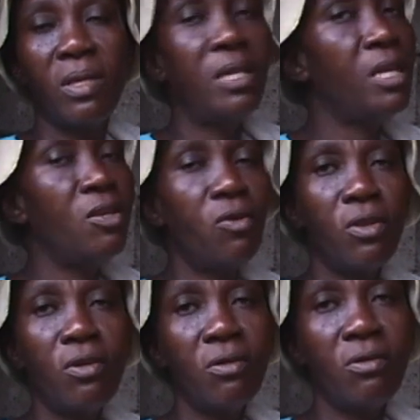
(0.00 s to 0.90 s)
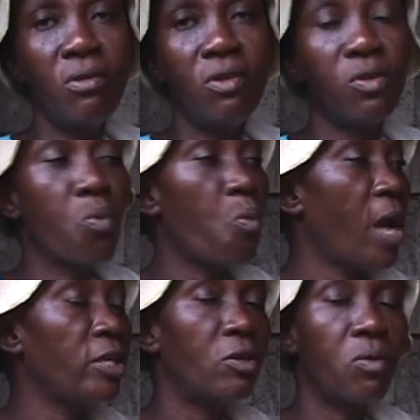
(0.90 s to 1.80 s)
you clean it out, you know. You just
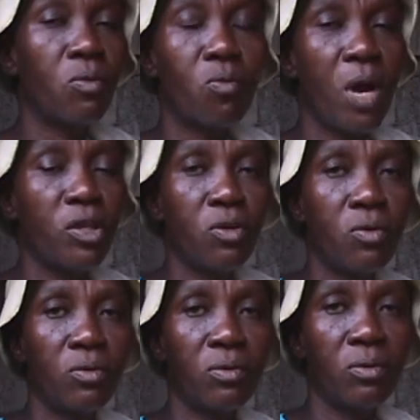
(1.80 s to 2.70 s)
wash it out, wash it out.